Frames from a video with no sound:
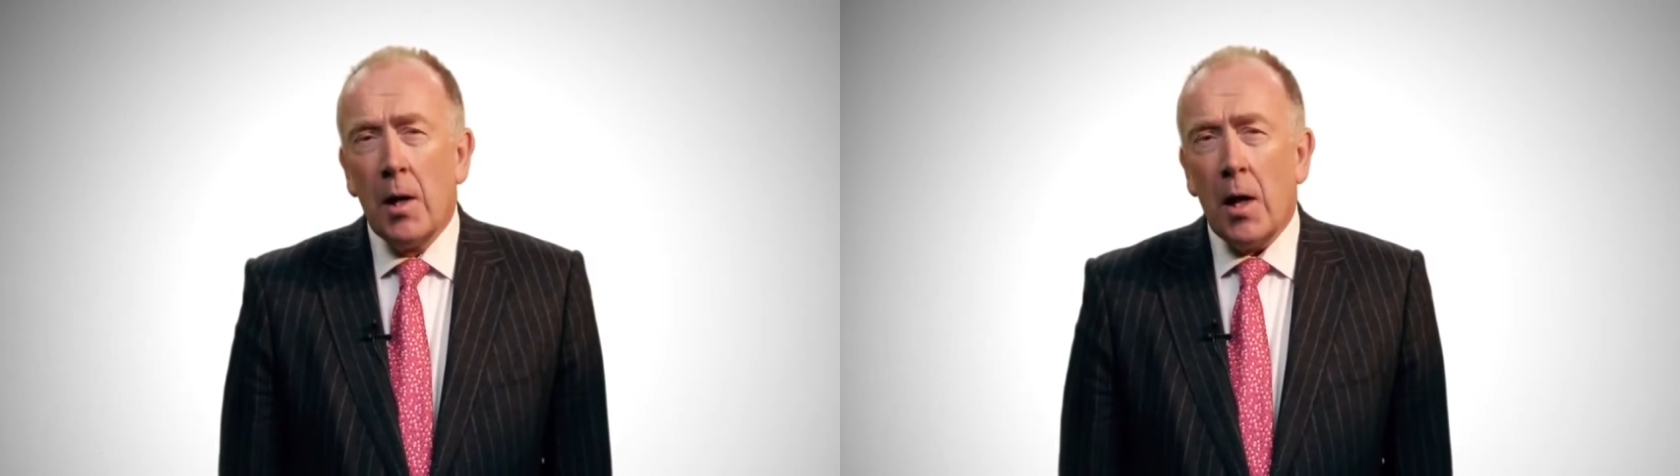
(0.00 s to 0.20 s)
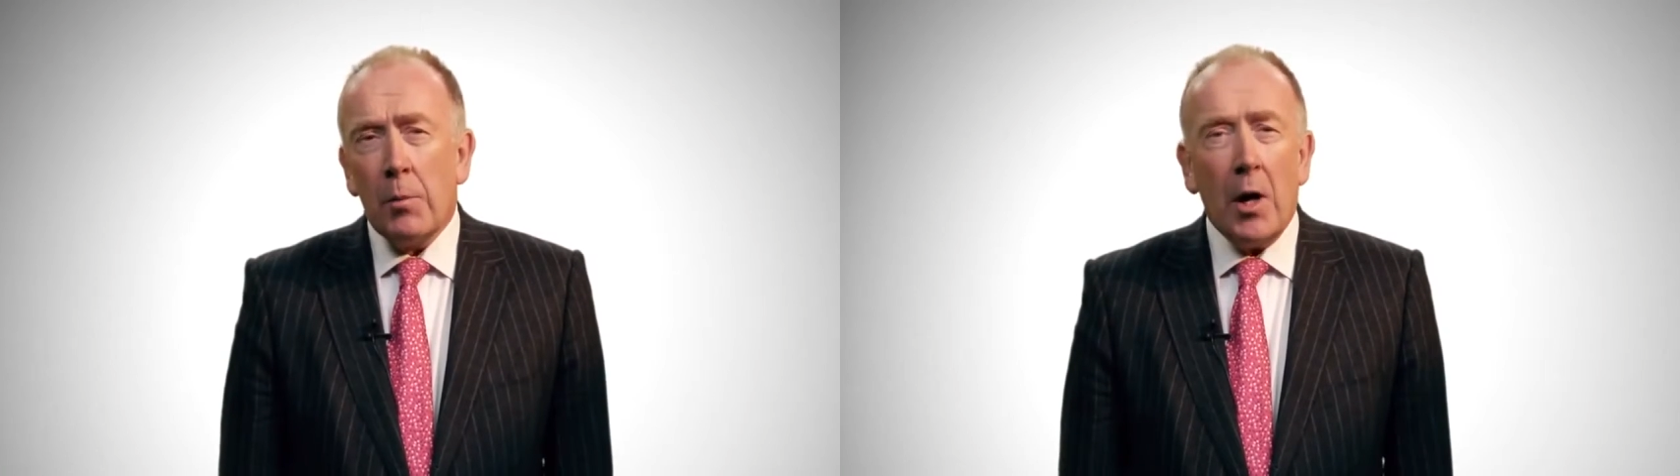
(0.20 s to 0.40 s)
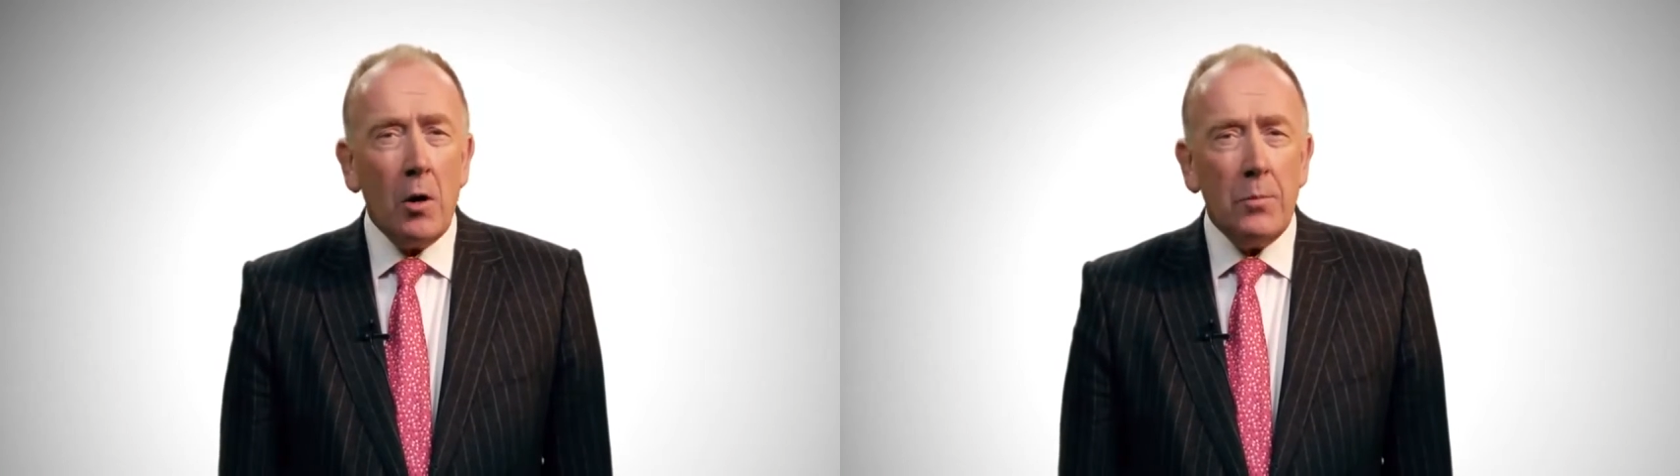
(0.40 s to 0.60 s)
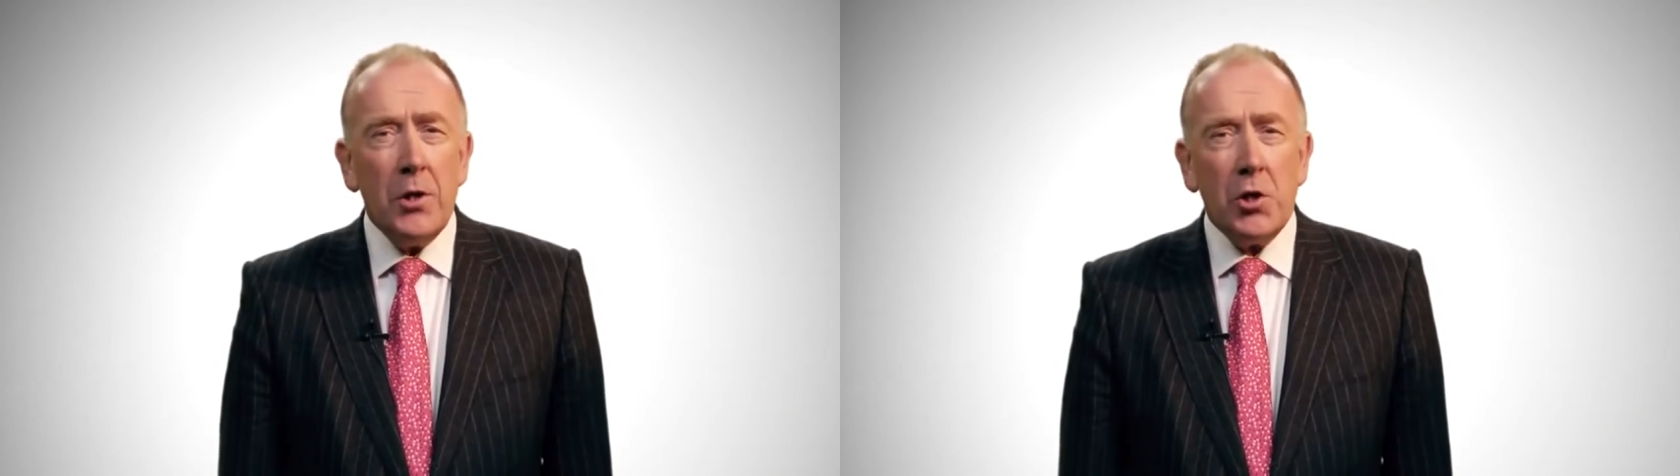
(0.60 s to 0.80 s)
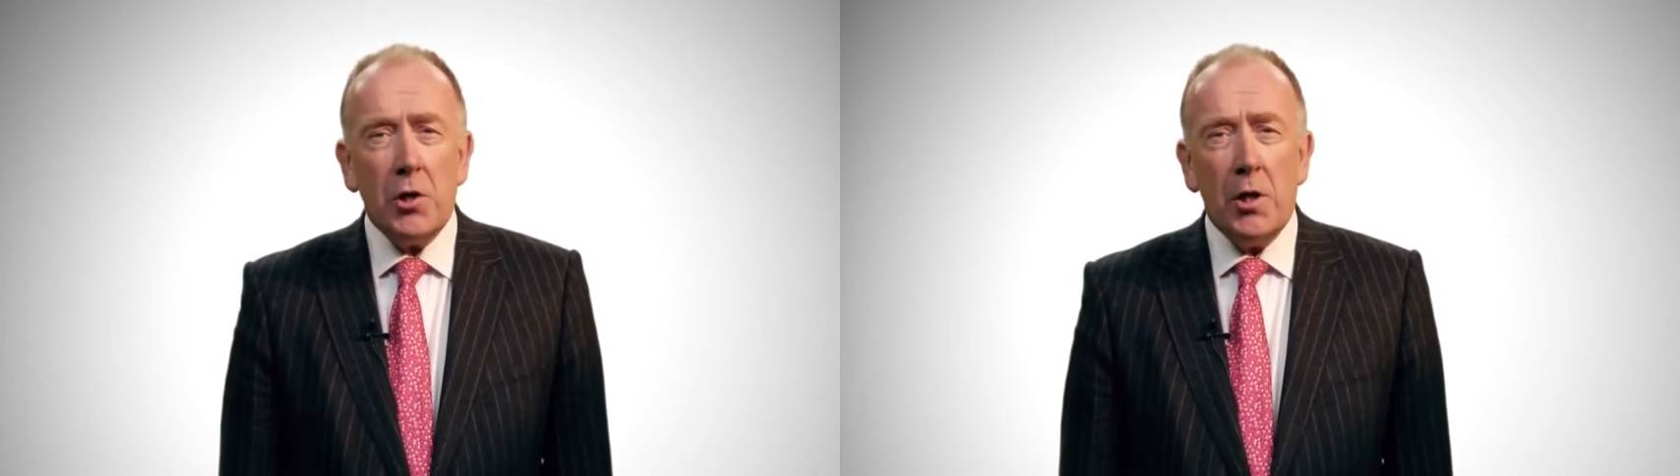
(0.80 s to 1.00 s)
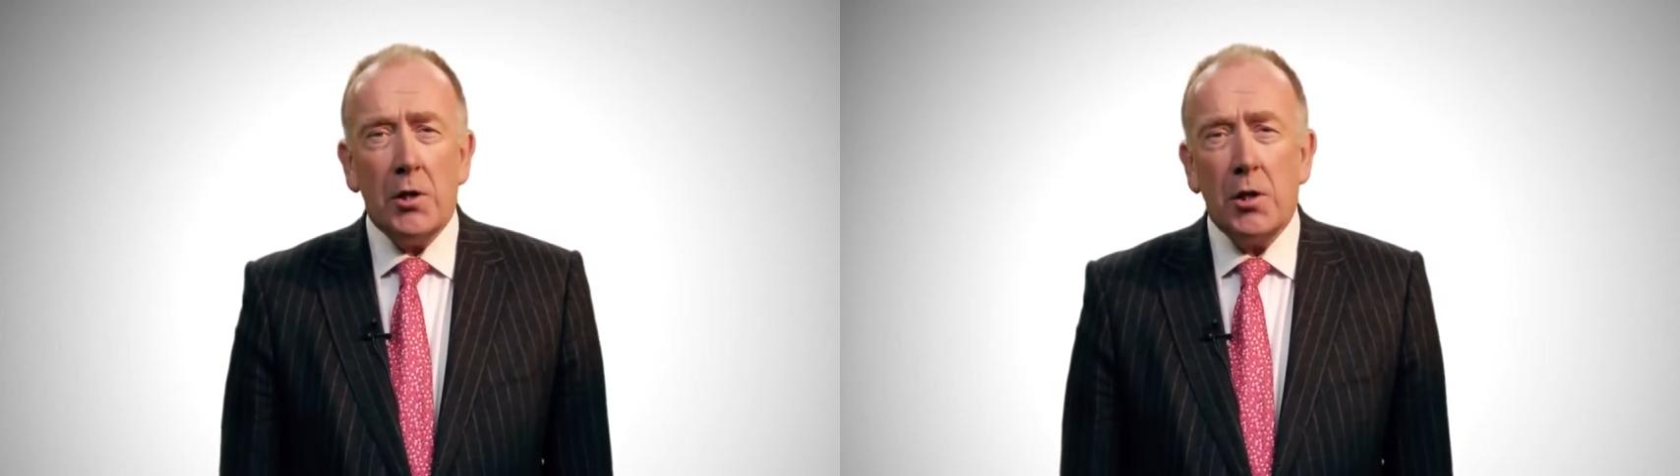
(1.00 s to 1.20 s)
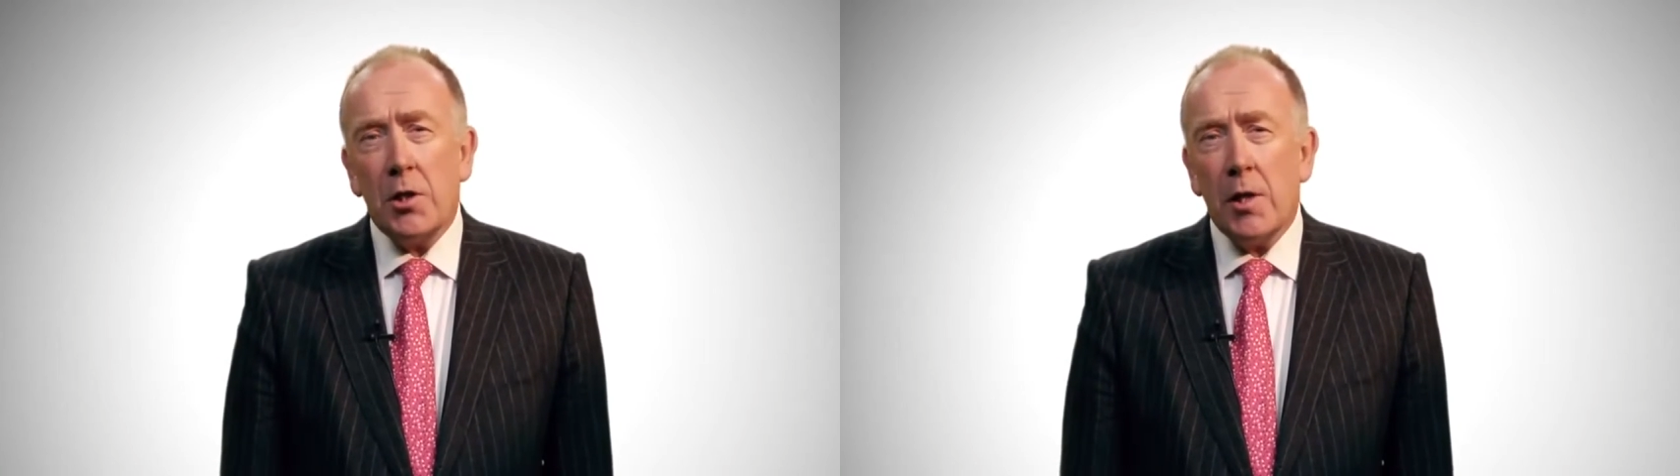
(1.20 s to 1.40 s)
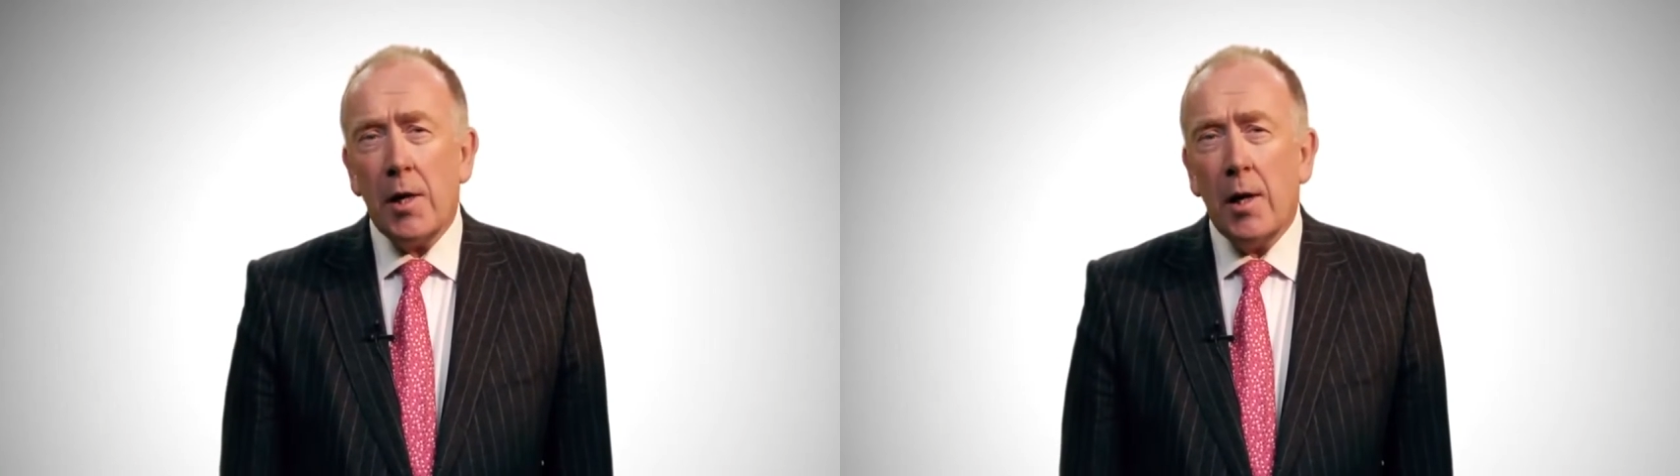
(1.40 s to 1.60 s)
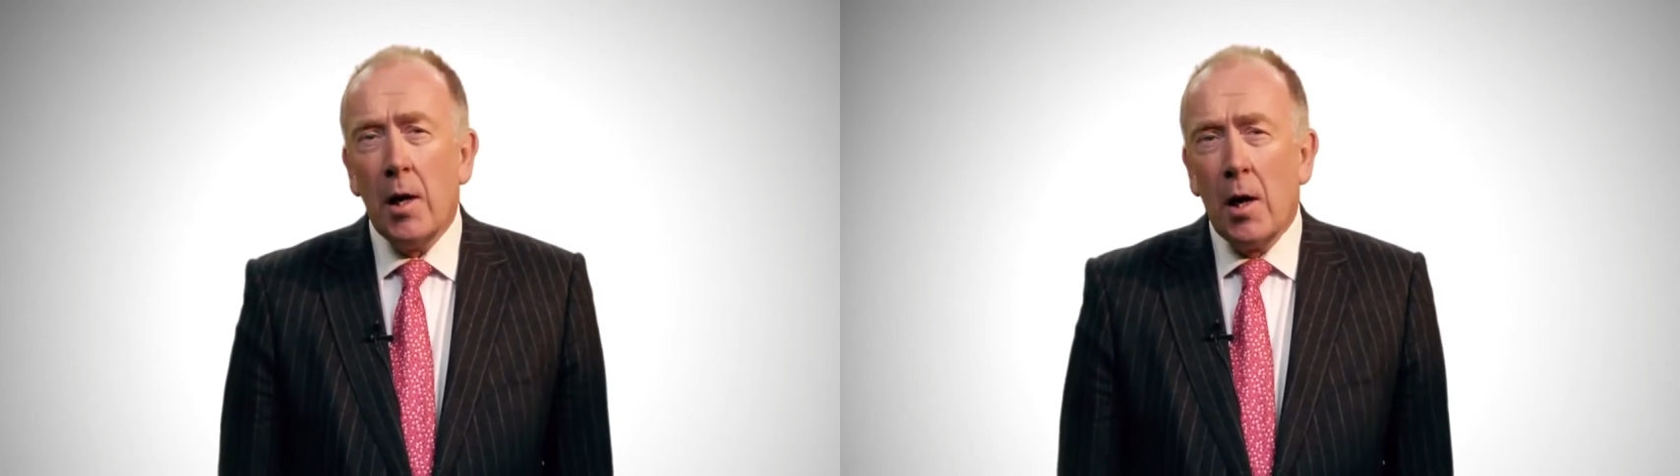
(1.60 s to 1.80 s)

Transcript: and we hope this year to see,